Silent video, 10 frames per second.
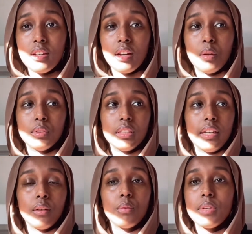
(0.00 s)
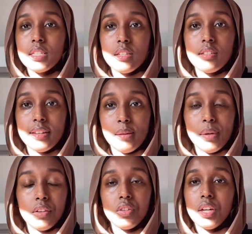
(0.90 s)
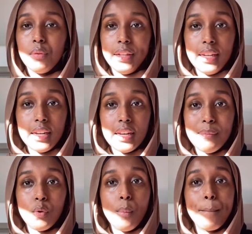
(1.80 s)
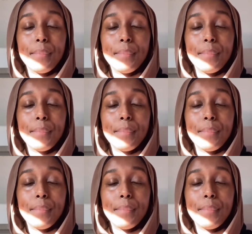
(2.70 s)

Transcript: and I was like, well, my skin's getting better, so I don't really need it anymore.